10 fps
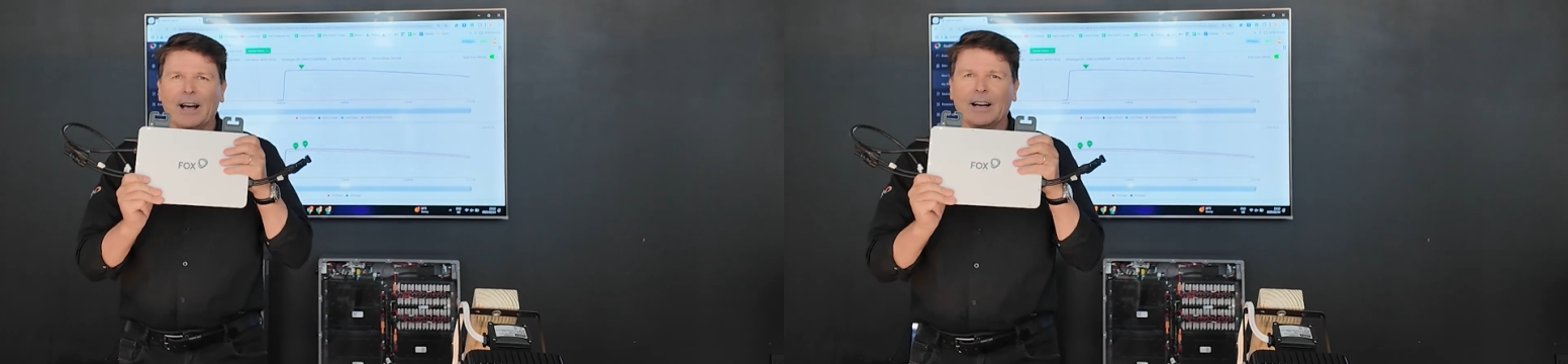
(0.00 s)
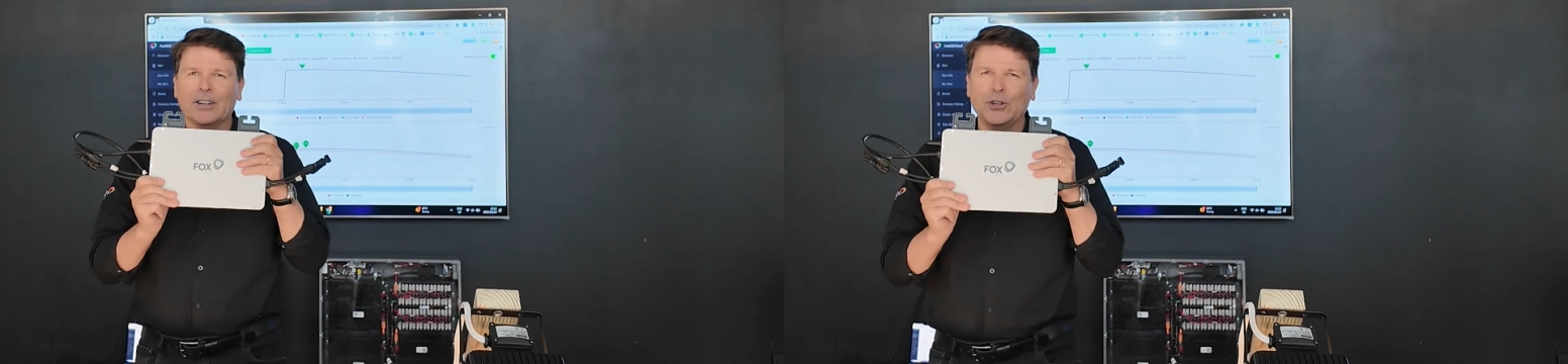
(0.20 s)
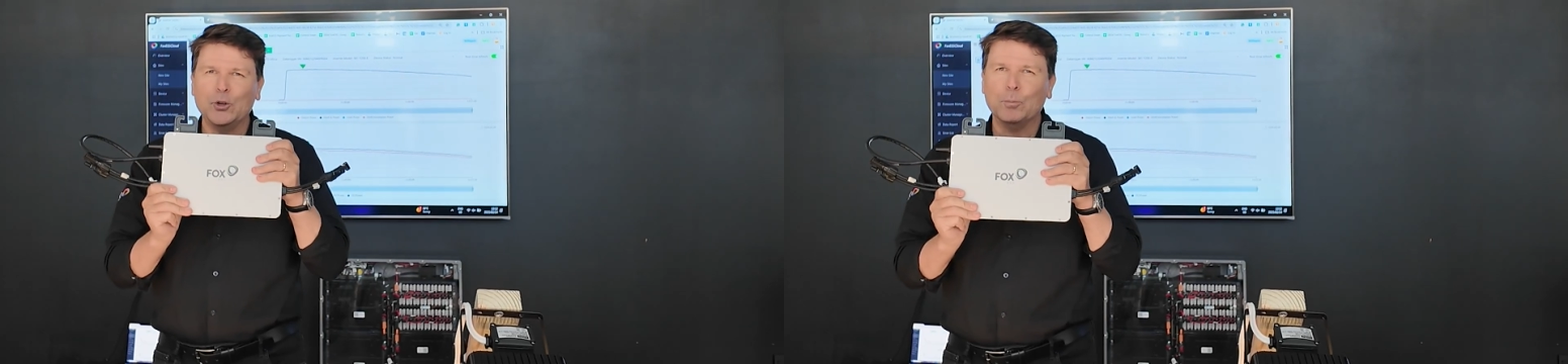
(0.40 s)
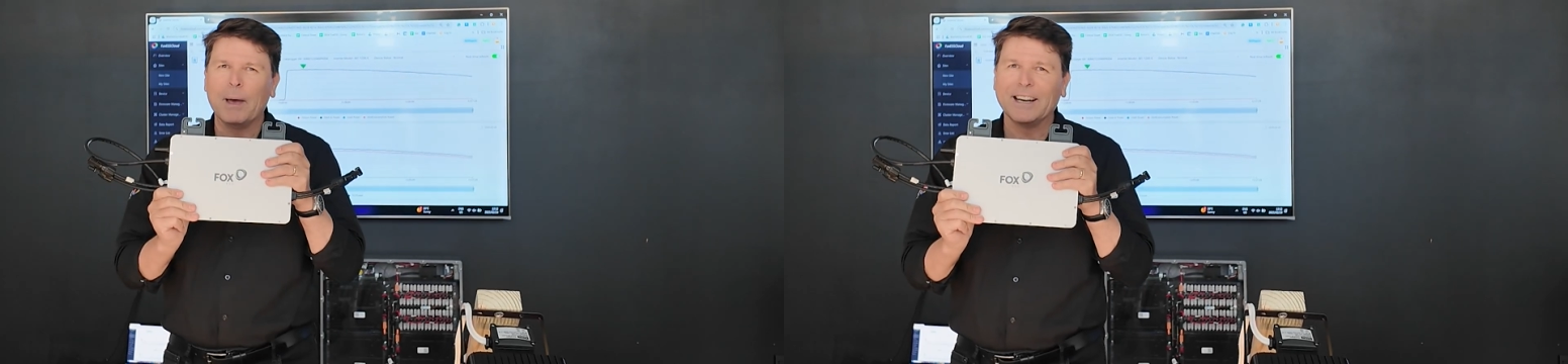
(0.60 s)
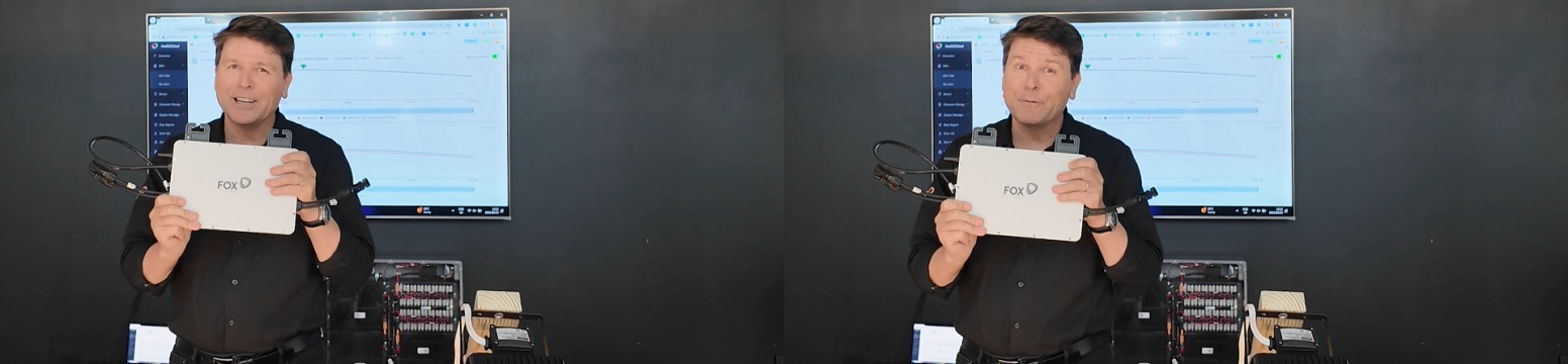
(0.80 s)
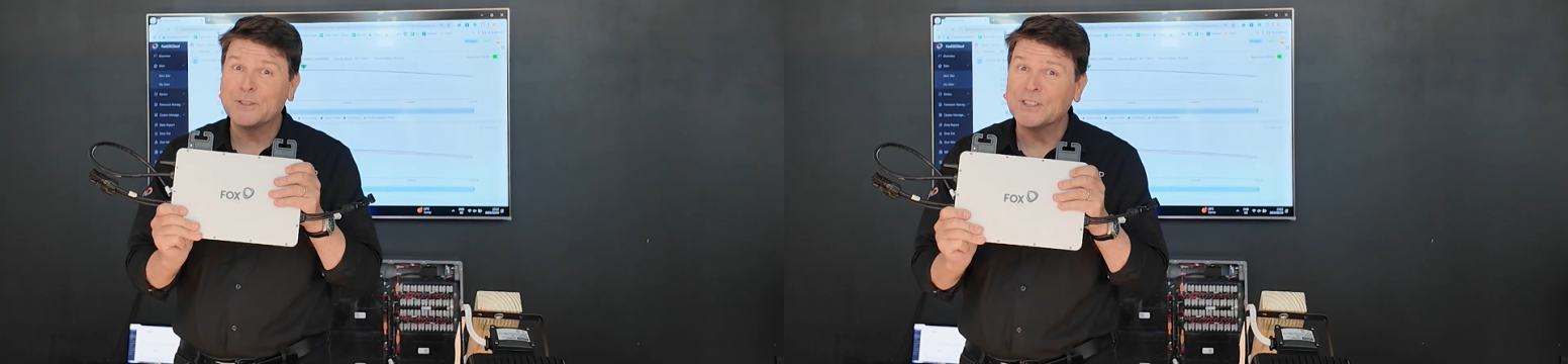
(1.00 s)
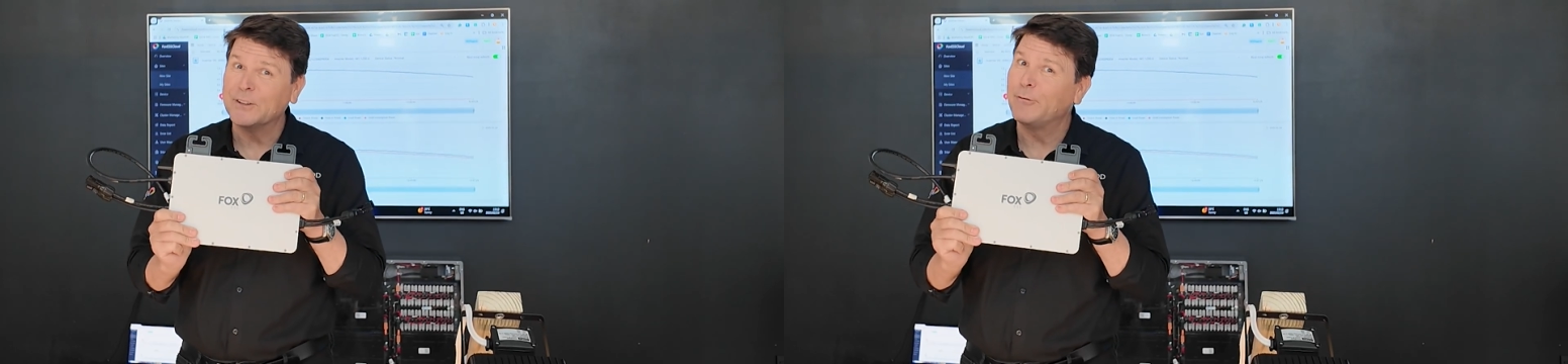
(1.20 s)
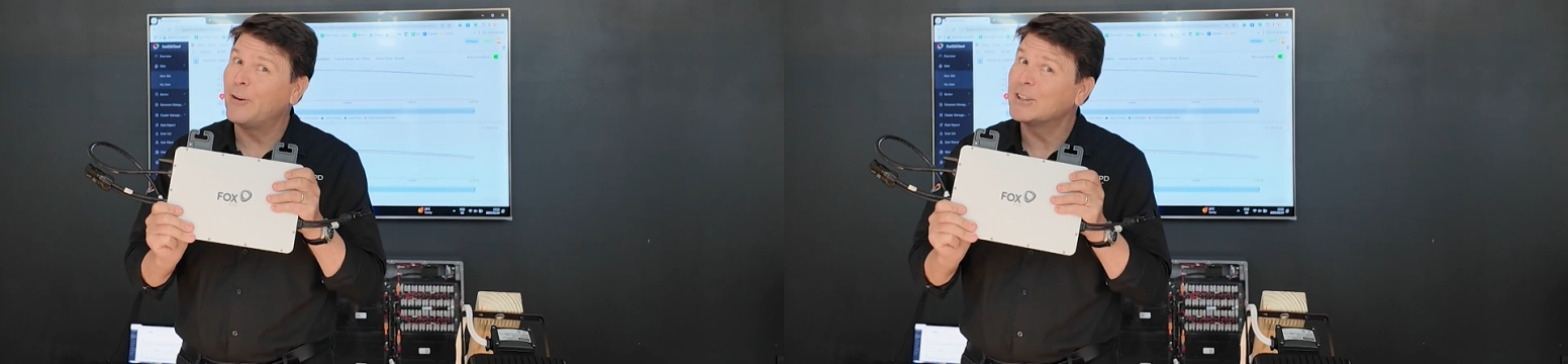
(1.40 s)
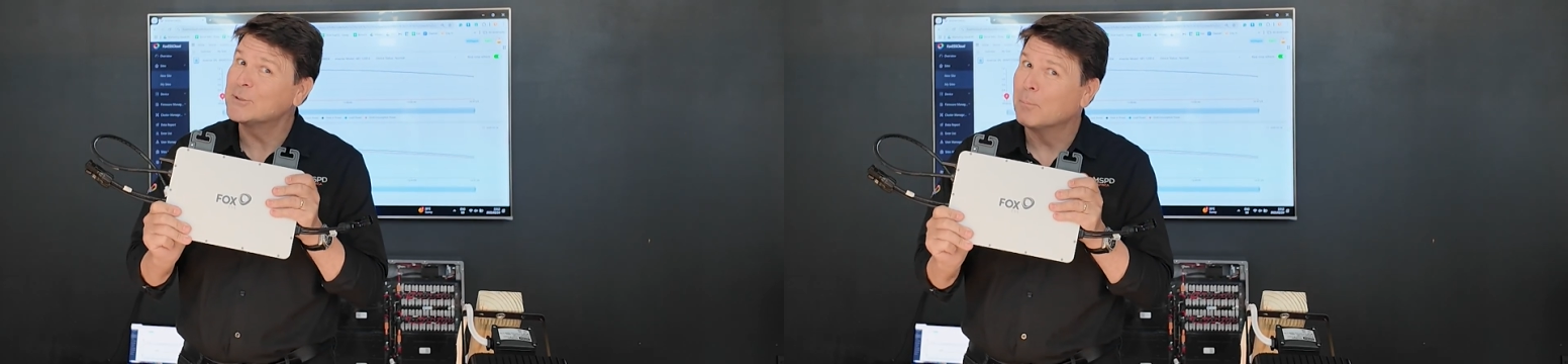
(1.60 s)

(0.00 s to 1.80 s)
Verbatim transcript: our new magnificent Fox